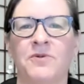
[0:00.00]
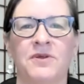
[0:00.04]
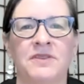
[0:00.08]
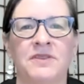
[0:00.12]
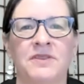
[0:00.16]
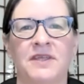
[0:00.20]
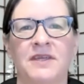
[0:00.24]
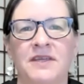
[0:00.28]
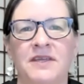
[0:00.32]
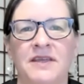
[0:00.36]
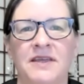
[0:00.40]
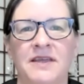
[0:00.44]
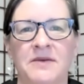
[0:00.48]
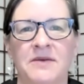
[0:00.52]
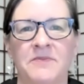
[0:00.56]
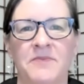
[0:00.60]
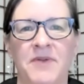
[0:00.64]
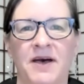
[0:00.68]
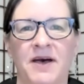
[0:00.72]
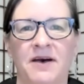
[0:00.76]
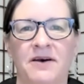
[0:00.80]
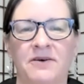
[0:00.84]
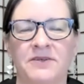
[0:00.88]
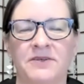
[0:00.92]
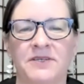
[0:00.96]
we're thinking
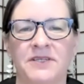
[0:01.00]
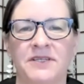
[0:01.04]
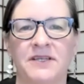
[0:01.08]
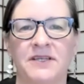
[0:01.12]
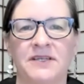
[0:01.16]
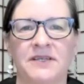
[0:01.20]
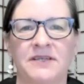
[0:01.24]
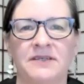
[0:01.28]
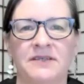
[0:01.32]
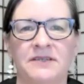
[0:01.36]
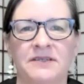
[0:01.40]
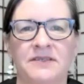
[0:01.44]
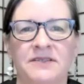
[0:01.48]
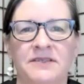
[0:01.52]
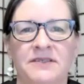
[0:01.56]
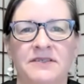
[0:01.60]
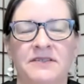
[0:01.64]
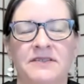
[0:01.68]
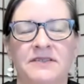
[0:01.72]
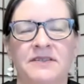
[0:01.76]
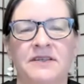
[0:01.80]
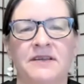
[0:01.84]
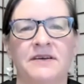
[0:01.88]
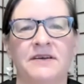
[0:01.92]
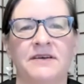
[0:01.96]
about
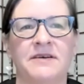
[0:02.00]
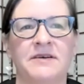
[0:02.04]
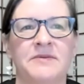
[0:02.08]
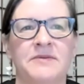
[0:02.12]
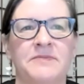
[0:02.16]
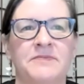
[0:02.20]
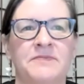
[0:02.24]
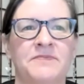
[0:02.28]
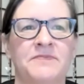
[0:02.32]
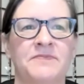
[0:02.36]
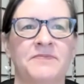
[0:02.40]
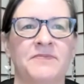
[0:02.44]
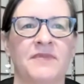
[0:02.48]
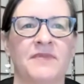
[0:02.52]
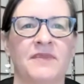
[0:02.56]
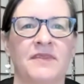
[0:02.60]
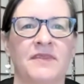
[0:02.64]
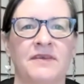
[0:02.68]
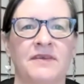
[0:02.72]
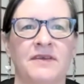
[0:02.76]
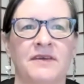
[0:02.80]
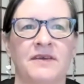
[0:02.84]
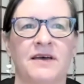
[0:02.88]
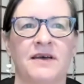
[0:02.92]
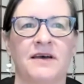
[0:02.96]
is
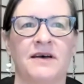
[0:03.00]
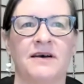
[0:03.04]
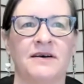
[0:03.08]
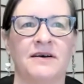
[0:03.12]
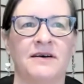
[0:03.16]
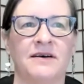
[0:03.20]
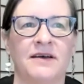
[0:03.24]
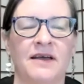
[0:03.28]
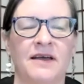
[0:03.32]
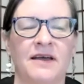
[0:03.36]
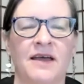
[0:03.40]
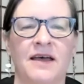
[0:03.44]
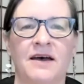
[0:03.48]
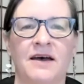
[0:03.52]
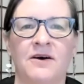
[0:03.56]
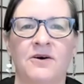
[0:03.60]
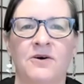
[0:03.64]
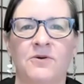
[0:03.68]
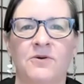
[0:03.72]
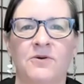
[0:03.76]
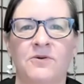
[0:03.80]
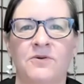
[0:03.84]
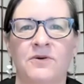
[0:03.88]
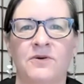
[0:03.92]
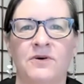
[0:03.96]

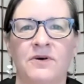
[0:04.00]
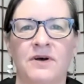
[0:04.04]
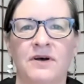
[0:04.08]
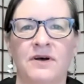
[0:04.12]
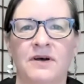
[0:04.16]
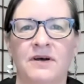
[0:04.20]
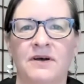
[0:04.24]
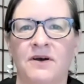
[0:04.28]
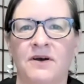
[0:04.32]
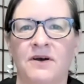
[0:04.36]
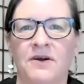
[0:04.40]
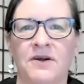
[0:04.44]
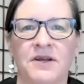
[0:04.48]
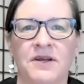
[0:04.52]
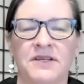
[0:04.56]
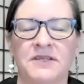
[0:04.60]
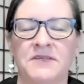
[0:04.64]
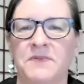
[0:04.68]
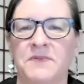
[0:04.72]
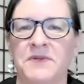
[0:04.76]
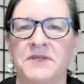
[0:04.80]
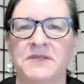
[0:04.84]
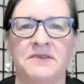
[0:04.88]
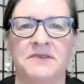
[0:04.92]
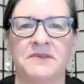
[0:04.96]
how our
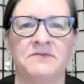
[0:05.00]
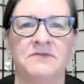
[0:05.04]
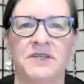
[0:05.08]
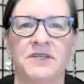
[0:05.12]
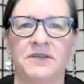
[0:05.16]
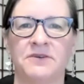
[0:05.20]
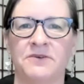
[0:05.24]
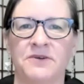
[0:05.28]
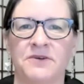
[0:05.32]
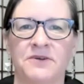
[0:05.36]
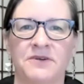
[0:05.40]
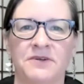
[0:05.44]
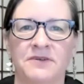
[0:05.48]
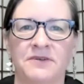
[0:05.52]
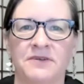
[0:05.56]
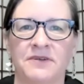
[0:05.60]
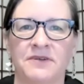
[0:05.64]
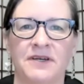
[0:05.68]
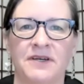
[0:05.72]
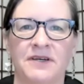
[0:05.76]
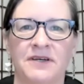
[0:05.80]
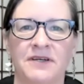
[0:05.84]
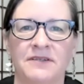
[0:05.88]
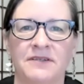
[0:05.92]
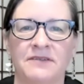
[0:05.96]
expensive dinner
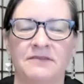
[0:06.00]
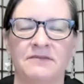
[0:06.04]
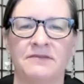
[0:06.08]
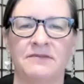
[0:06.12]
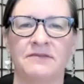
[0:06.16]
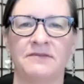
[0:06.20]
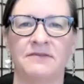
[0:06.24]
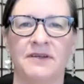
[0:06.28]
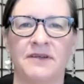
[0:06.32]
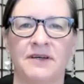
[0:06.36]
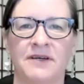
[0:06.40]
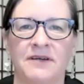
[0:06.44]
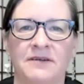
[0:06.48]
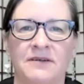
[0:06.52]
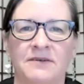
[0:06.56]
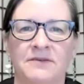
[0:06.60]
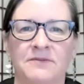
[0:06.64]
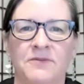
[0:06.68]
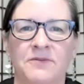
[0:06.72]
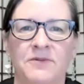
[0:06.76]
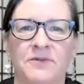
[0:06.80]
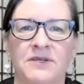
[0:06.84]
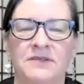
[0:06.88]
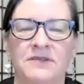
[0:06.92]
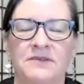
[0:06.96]

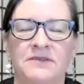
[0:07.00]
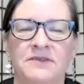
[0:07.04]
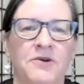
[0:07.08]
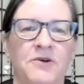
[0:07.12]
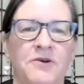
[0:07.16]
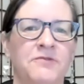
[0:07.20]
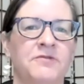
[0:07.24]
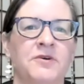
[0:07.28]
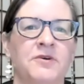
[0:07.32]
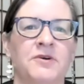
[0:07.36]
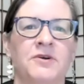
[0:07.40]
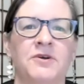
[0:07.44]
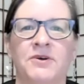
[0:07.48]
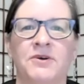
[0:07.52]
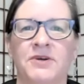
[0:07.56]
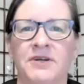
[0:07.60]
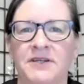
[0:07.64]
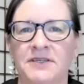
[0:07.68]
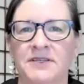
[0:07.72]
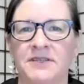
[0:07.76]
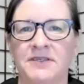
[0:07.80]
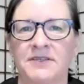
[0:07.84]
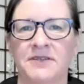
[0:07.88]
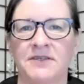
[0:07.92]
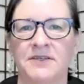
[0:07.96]
was
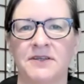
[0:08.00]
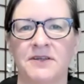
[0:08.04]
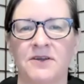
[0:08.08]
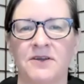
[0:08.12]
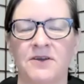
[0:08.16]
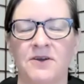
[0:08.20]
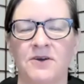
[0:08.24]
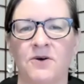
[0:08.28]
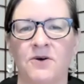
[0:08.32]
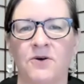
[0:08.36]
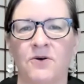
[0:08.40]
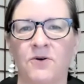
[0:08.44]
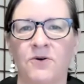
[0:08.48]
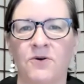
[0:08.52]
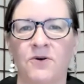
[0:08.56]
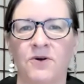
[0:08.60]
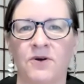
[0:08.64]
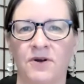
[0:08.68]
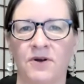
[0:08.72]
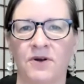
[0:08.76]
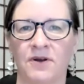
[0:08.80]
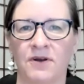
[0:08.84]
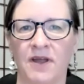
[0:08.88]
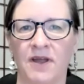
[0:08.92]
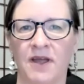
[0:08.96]
overcooked,
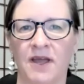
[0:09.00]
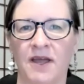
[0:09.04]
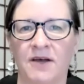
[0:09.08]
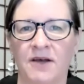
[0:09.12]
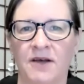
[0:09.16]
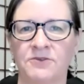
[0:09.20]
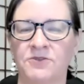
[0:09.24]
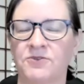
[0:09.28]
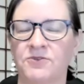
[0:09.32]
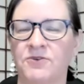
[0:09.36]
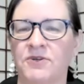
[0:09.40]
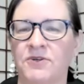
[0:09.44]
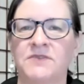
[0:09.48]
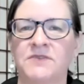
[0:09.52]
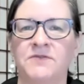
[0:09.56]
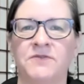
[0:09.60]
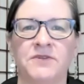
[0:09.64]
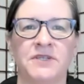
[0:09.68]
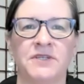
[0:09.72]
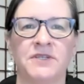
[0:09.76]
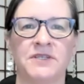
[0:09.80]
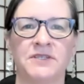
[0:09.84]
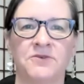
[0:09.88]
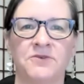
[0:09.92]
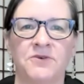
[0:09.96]
or how
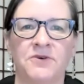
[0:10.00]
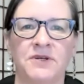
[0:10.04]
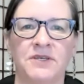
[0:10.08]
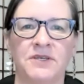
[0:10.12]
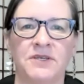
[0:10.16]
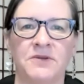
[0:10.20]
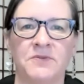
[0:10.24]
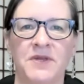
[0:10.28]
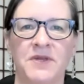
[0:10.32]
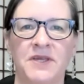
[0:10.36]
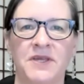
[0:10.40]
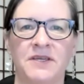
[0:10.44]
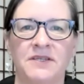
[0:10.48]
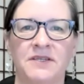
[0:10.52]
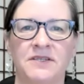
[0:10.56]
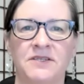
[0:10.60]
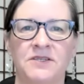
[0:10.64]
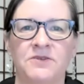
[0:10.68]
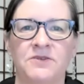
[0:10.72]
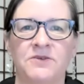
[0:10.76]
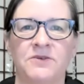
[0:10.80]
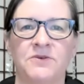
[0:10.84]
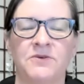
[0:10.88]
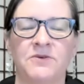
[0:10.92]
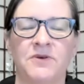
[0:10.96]
stressful it's going to be
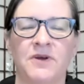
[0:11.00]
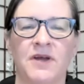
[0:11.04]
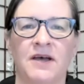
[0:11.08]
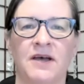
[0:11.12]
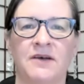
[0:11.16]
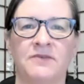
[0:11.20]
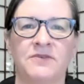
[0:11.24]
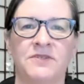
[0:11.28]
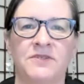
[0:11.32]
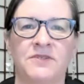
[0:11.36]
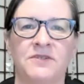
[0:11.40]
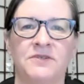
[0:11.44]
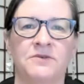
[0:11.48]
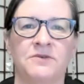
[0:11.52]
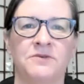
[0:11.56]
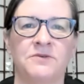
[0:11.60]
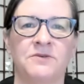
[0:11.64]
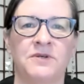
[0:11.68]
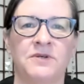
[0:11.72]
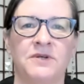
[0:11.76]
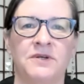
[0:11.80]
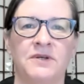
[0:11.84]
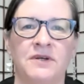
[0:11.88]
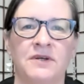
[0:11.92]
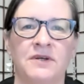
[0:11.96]
to have to